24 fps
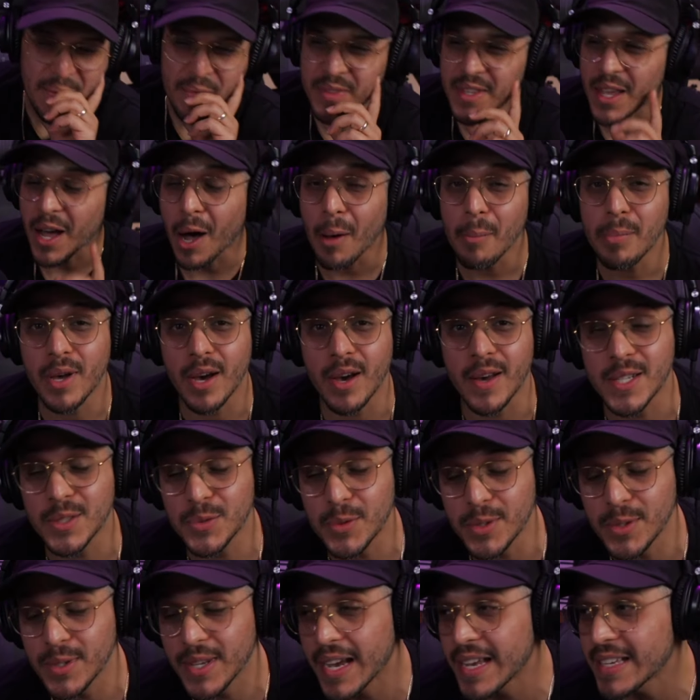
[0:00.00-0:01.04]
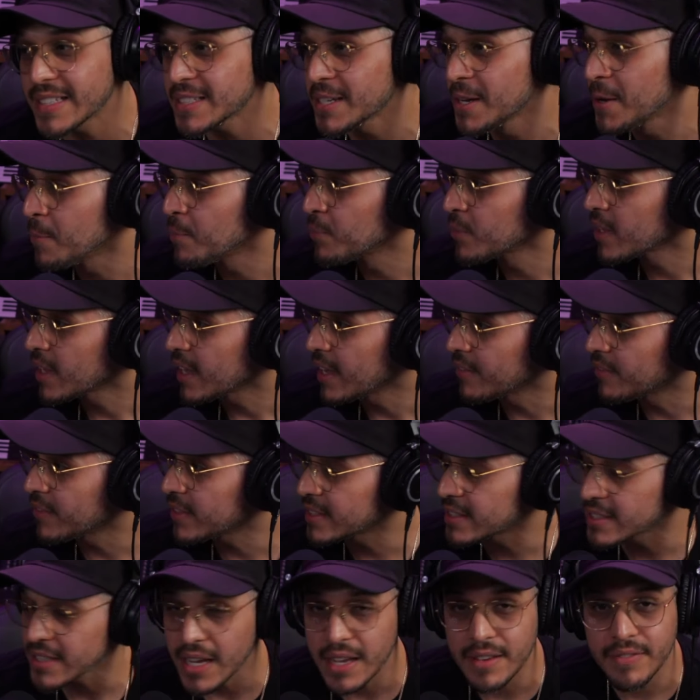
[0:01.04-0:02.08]
Yeah, I'll be honest with you guys. If
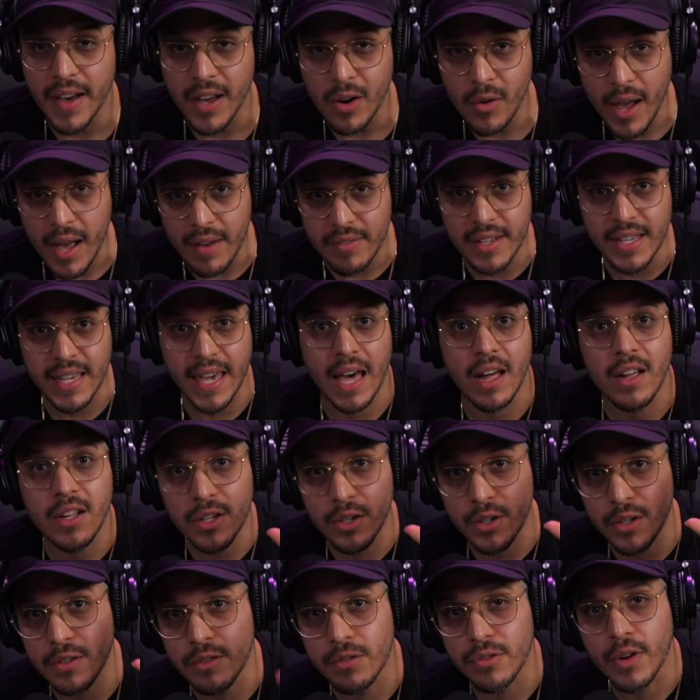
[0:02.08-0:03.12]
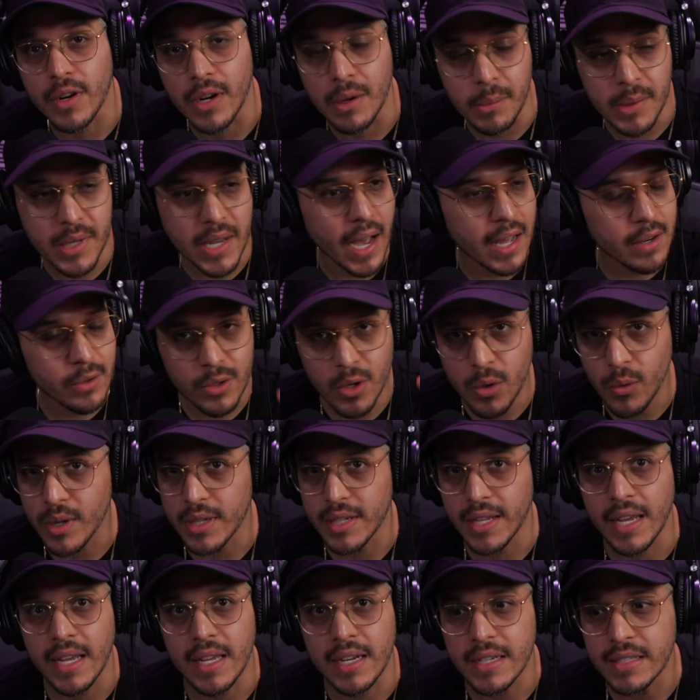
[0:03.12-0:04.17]
I don't have a calendar in front of me, I don't know what
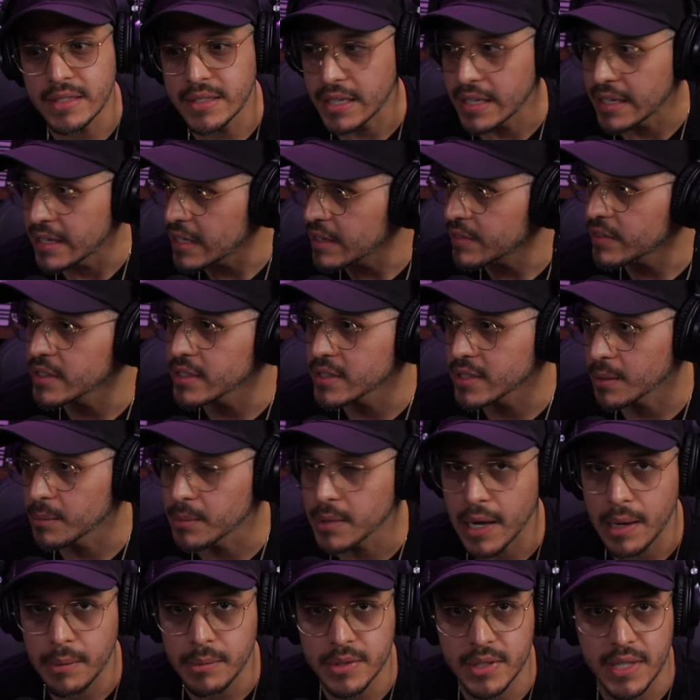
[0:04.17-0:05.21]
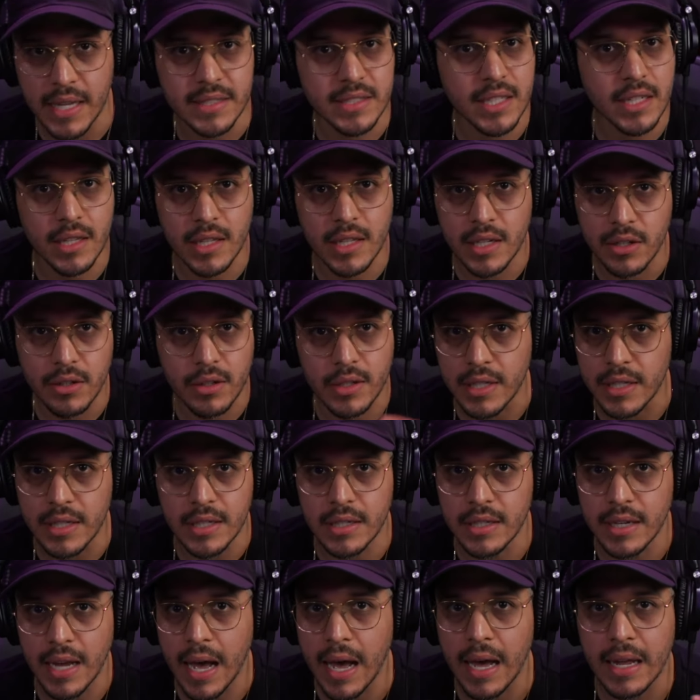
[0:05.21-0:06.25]
day it is, and even sometimes that's clearly
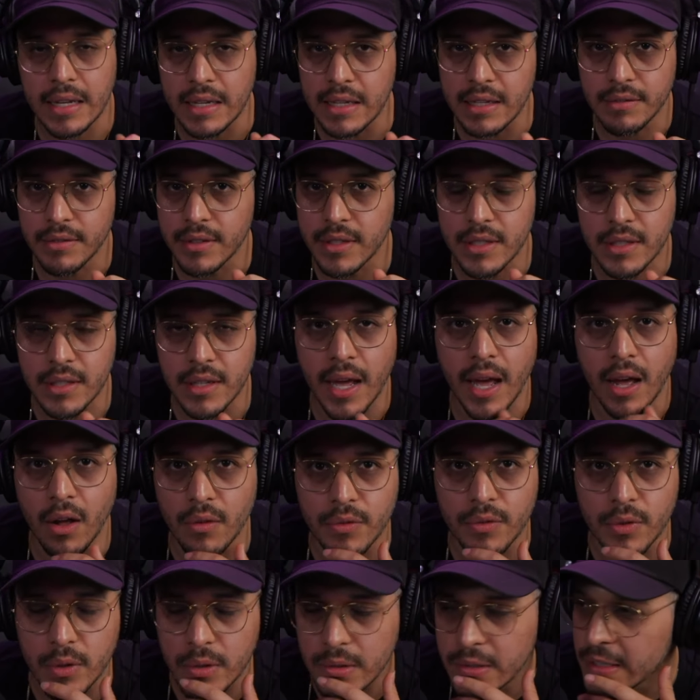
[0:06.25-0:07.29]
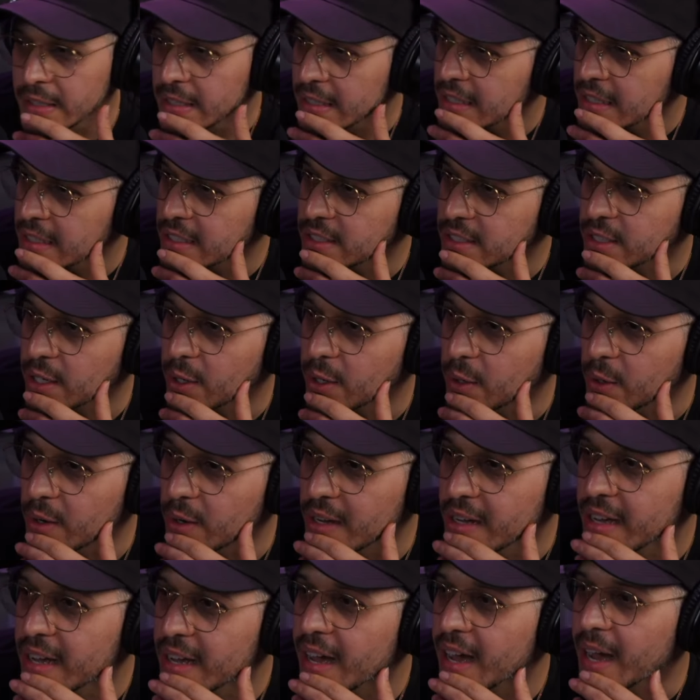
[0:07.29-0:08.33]
not even helpful. So
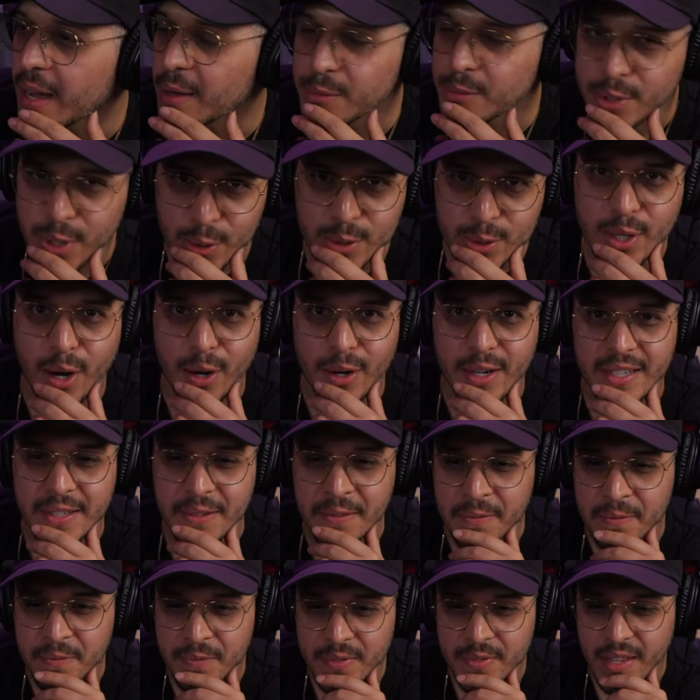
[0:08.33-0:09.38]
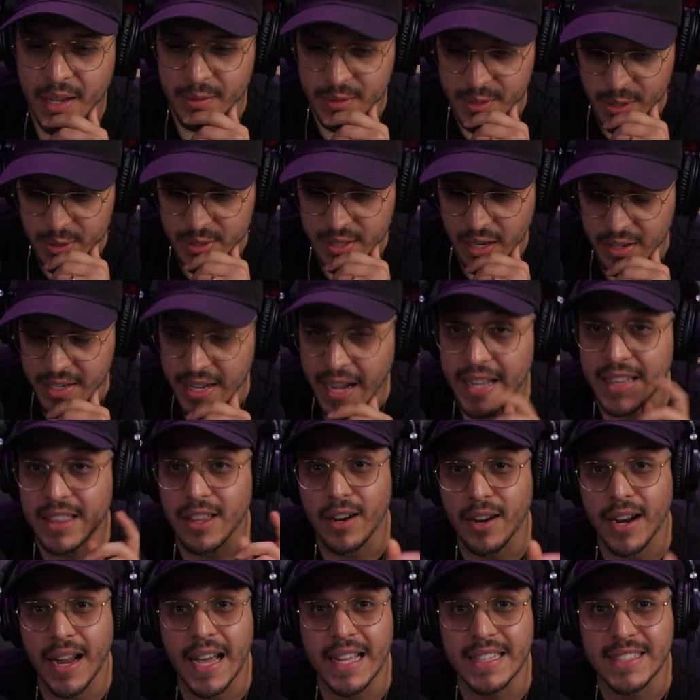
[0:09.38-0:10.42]
I'm so sorry. I'm so sorry. I
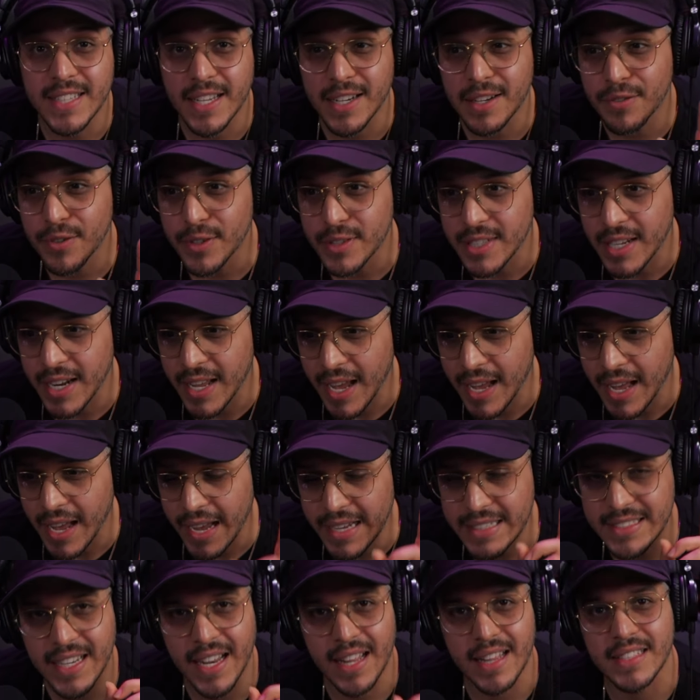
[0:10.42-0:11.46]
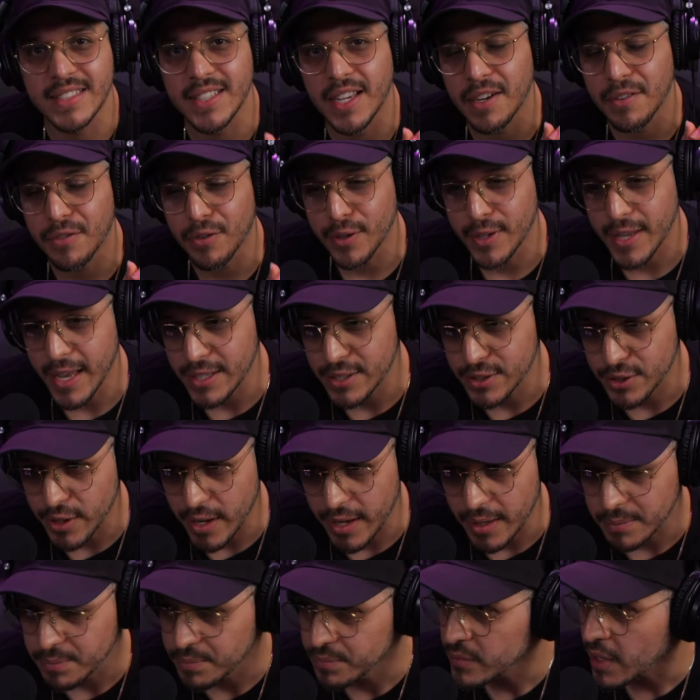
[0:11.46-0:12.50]
thought I had set it for today. I accidentally set it for
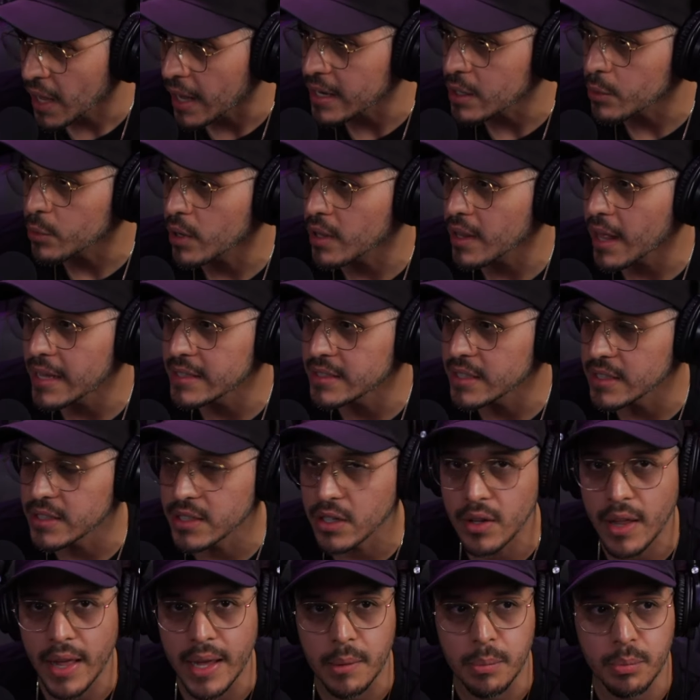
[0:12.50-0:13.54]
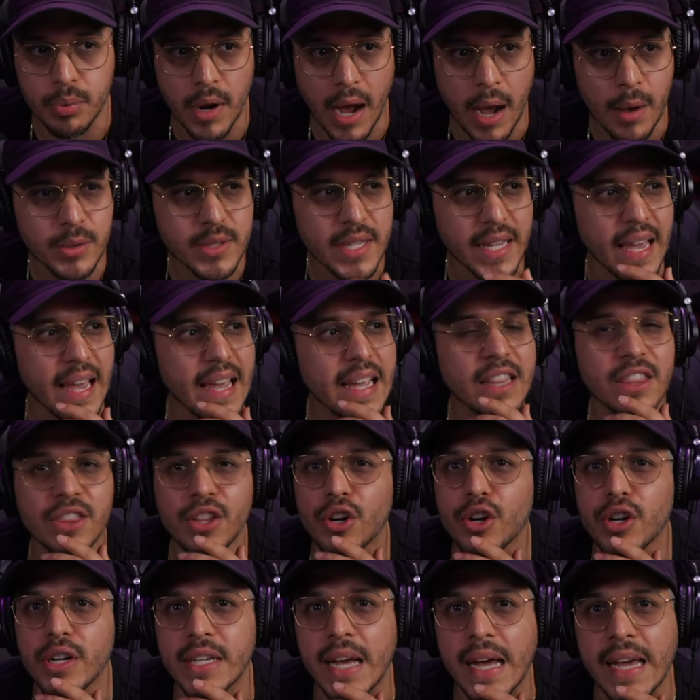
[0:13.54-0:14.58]
yesterday. I didn't realize it till like I was like 8:30.